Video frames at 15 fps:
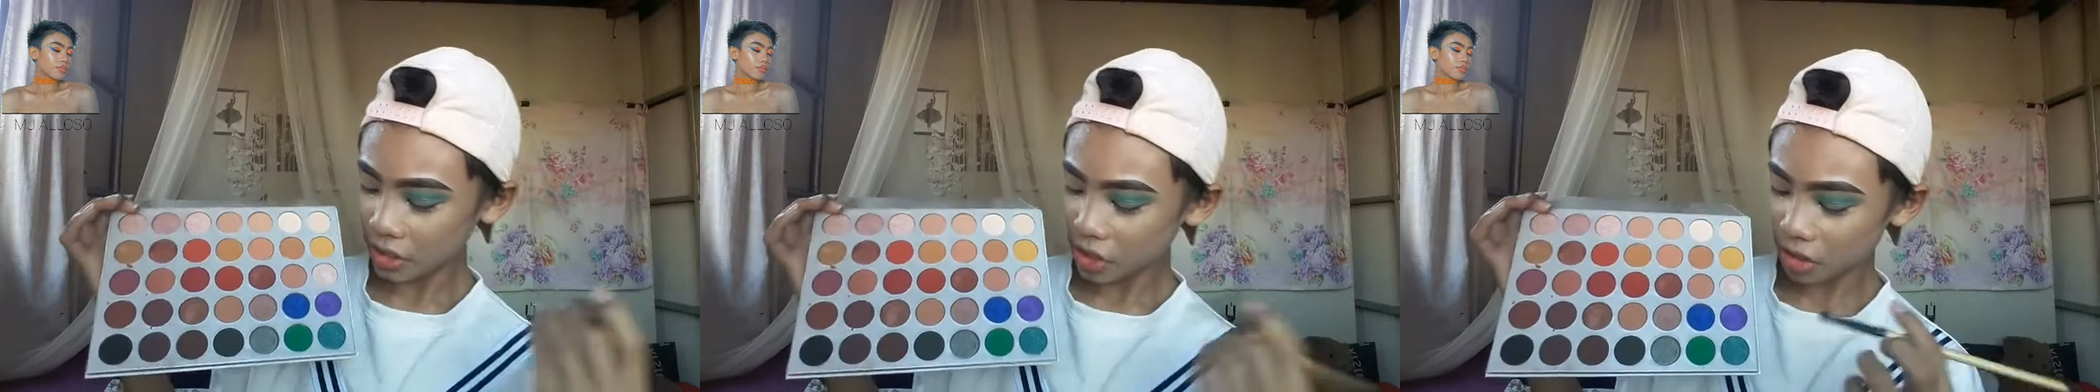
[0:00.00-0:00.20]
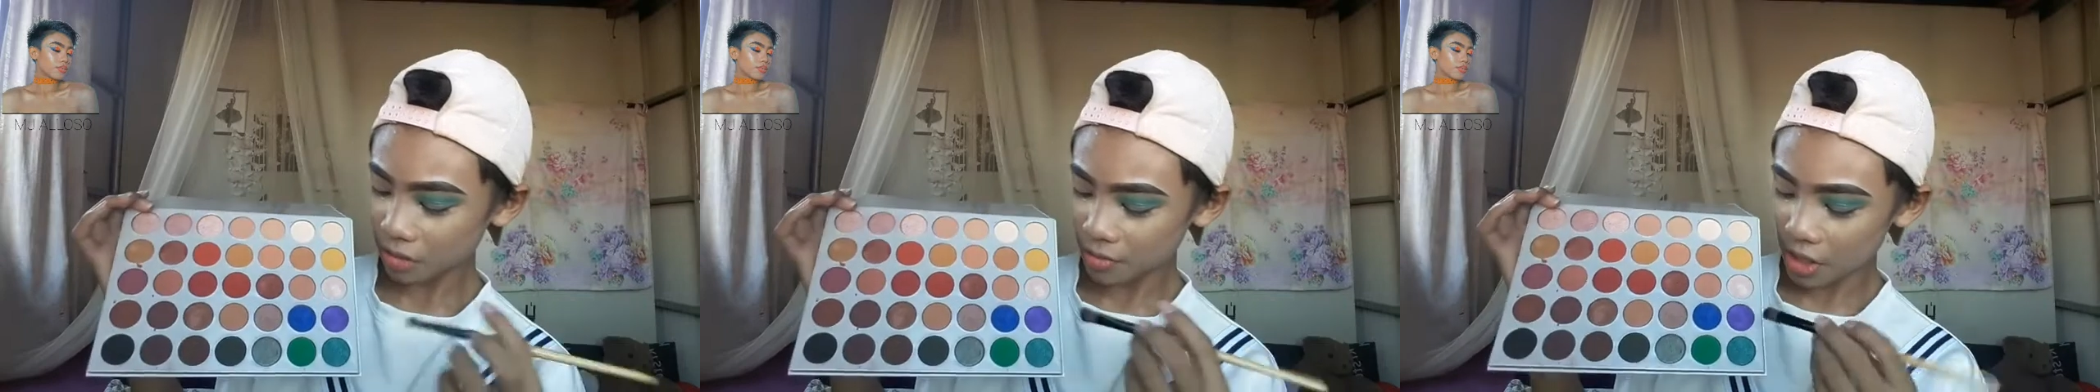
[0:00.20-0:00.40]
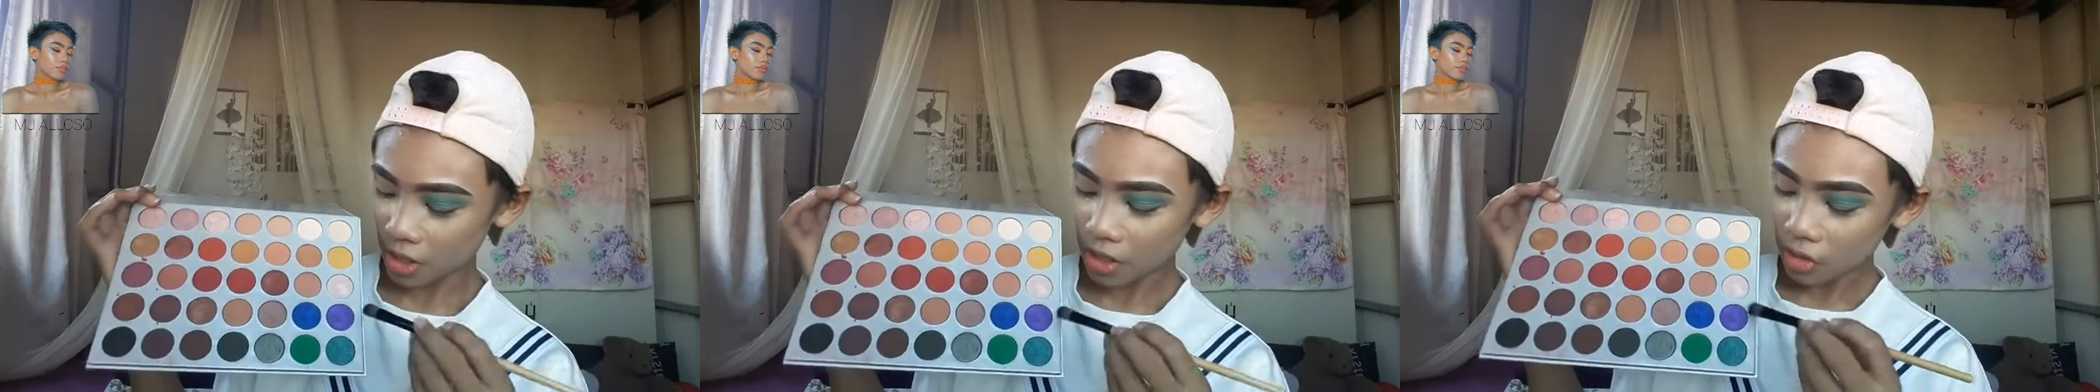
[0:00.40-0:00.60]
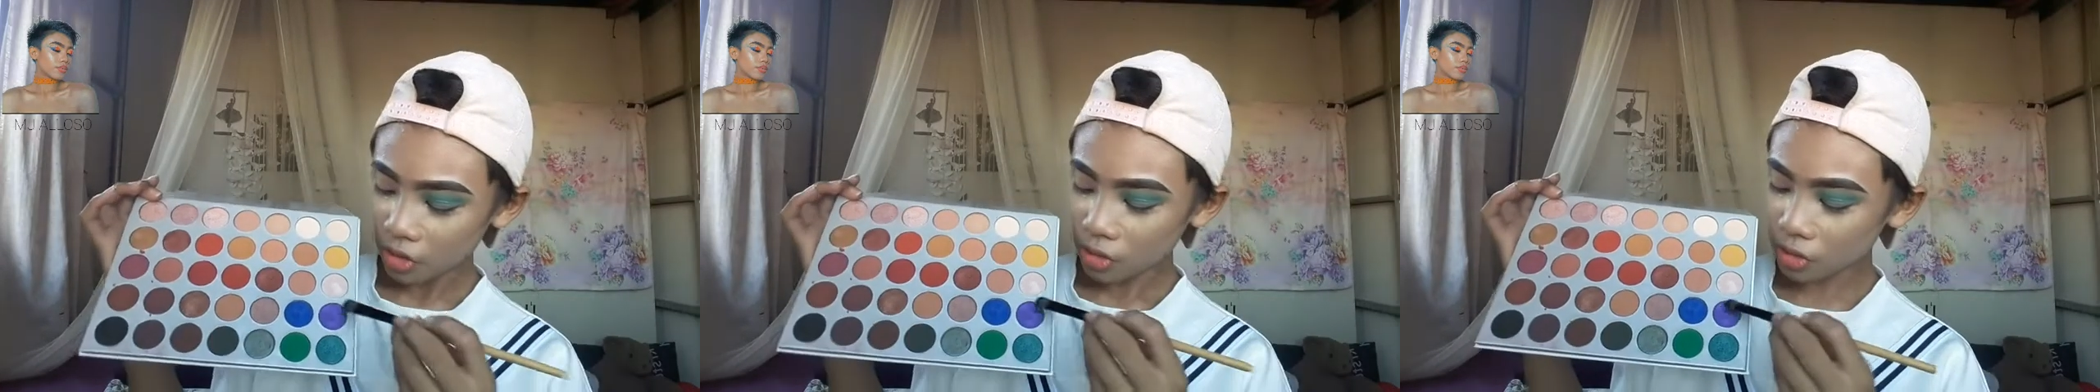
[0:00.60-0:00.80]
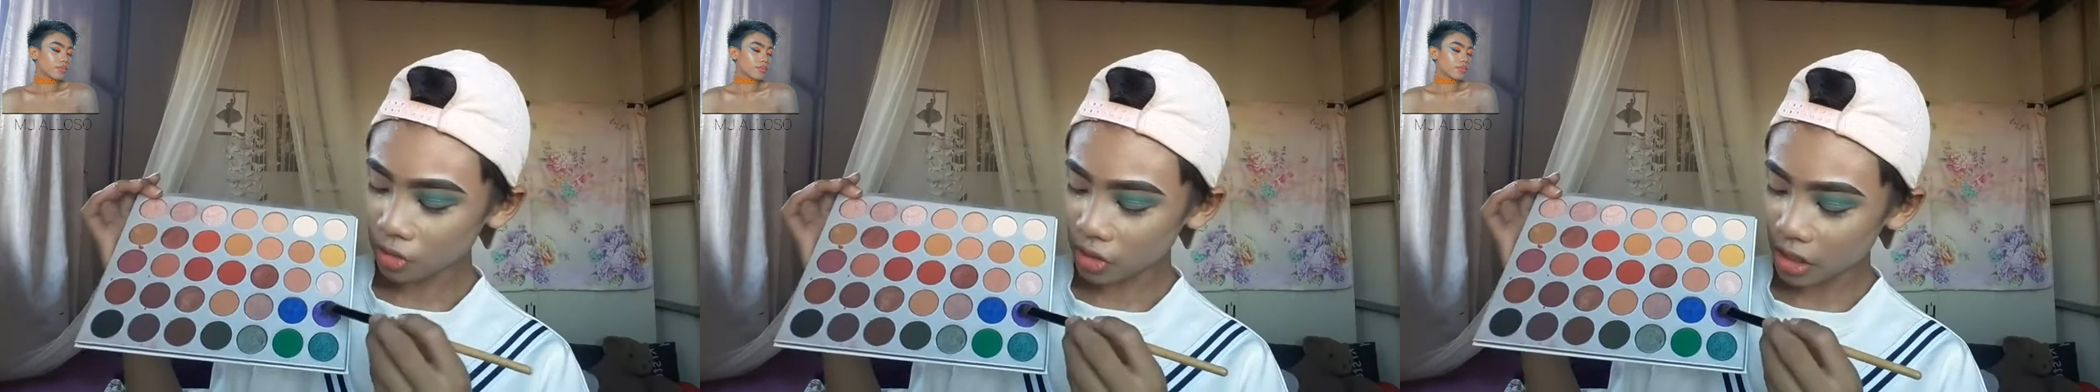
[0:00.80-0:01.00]
Excuse me.
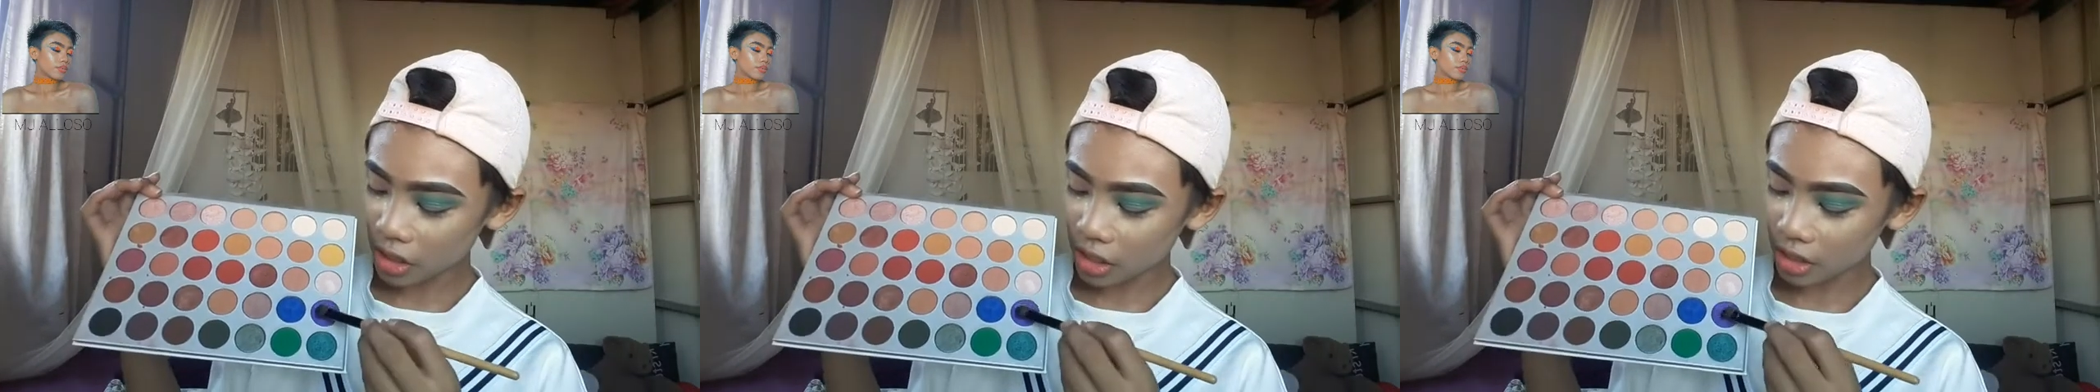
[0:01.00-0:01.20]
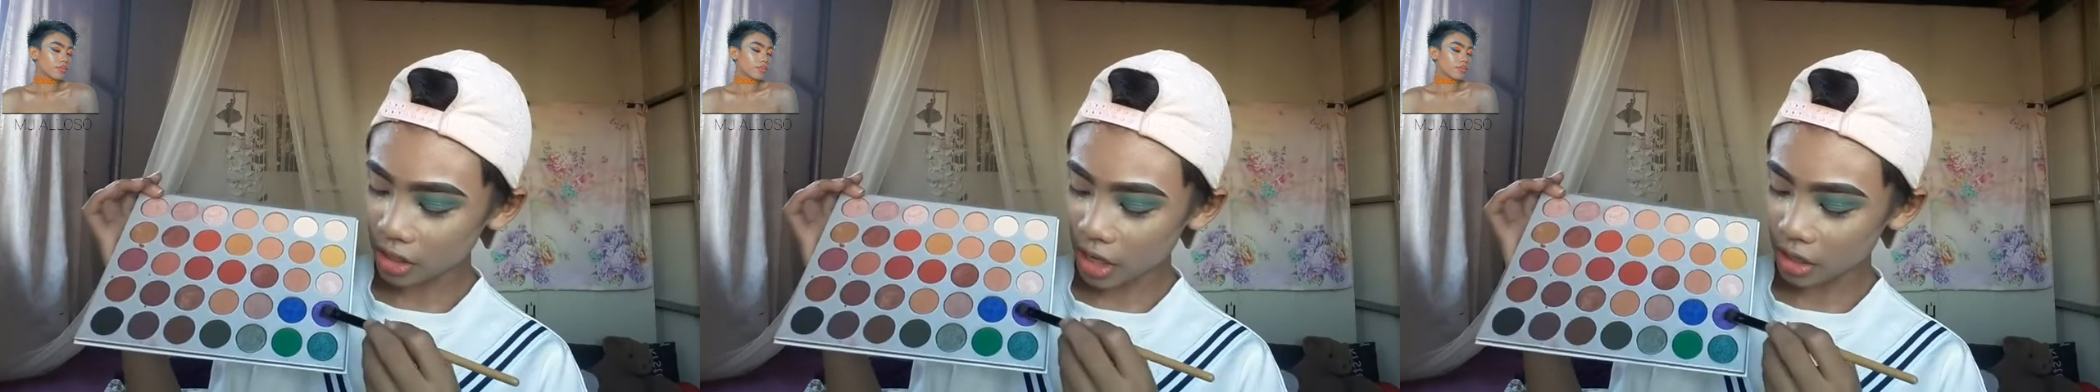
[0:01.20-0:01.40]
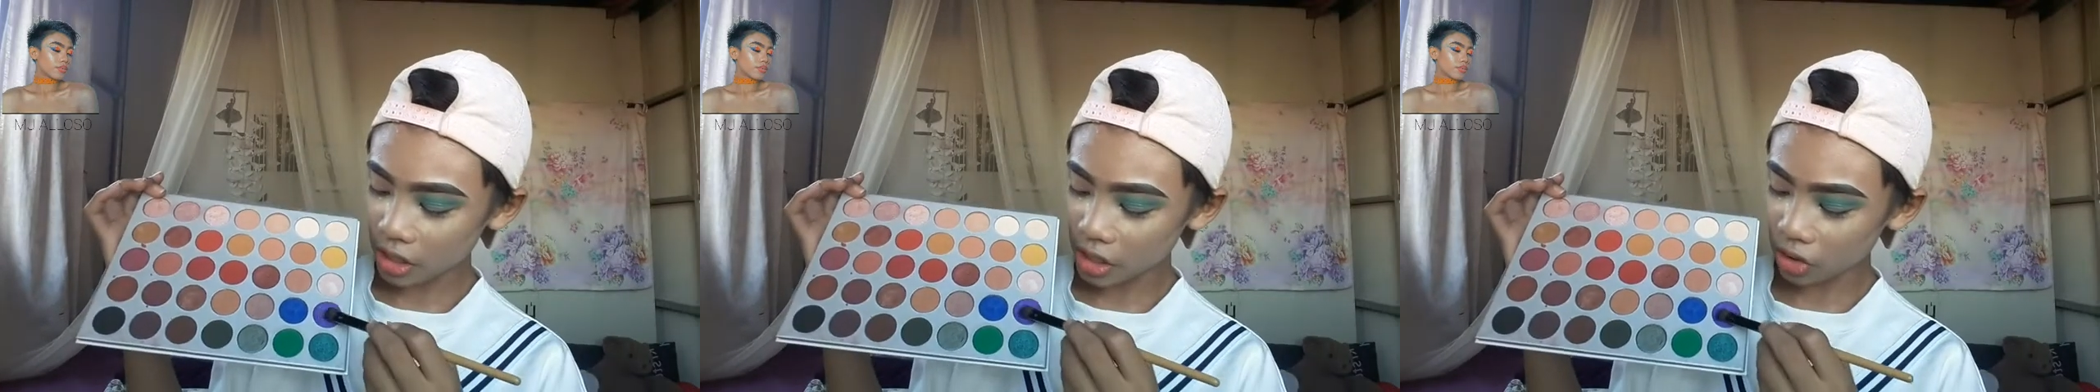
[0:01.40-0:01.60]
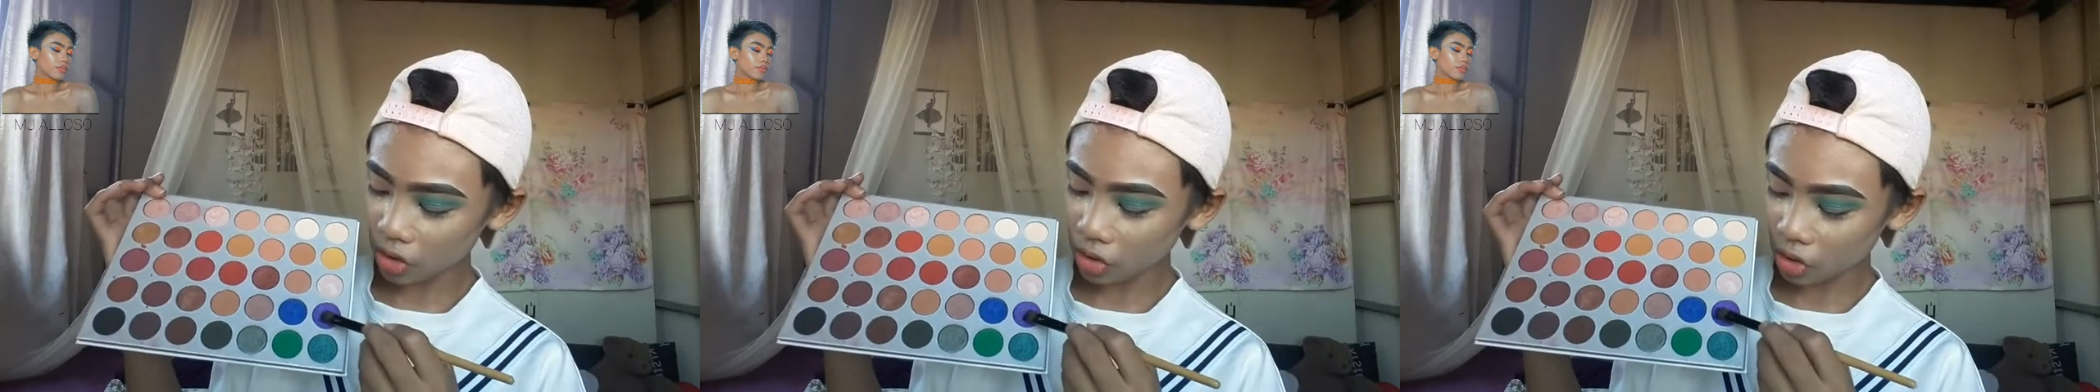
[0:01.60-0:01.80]
Kukunin lang natin